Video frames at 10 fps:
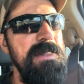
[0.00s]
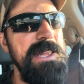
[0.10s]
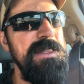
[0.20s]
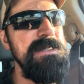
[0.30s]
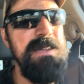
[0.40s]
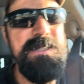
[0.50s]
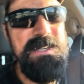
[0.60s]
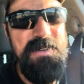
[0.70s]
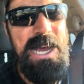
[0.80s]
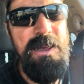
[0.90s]
like the Estancia
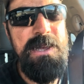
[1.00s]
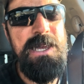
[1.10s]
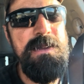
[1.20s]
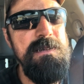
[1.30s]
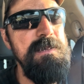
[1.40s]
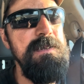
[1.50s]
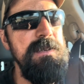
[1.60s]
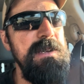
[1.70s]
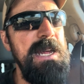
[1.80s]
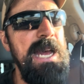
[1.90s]
Valley
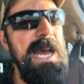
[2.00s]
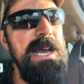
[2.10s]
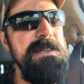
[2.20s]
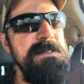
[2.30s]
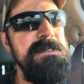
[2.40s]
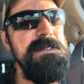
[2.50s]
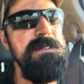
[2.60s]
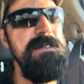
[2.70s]
has,